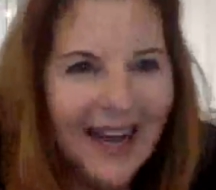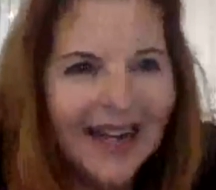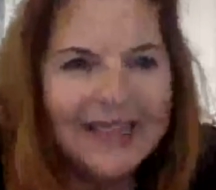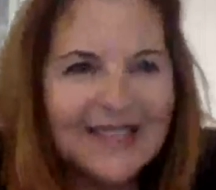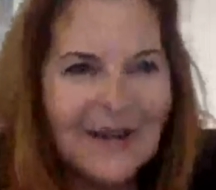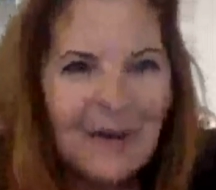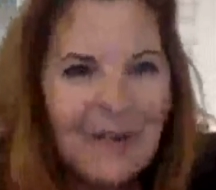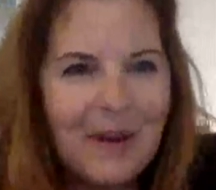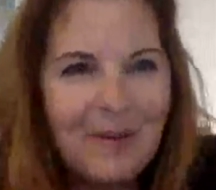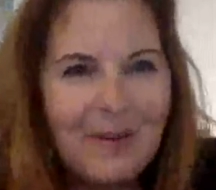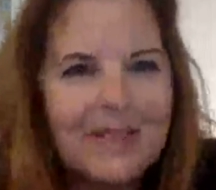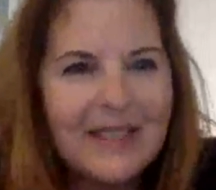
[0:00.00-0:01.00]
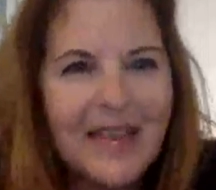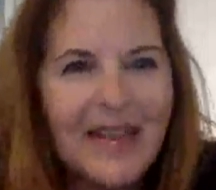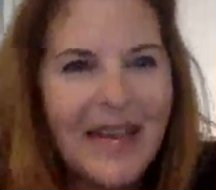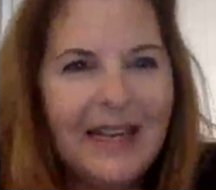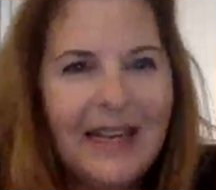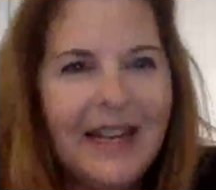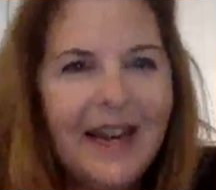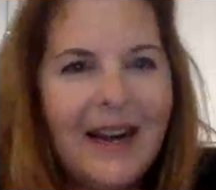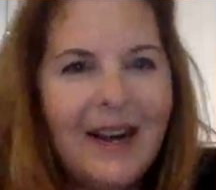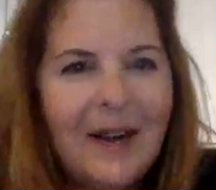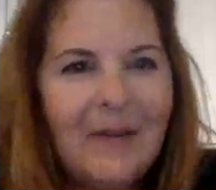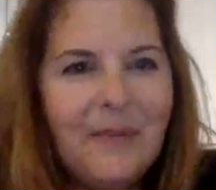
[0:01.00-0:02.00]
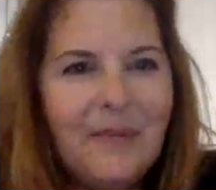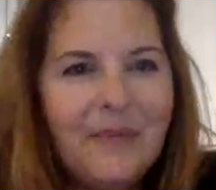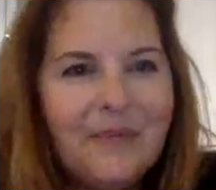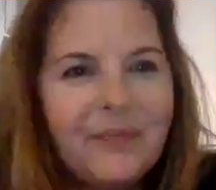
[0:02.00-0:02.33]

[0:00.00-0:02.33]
Let's see what people are saying. Um,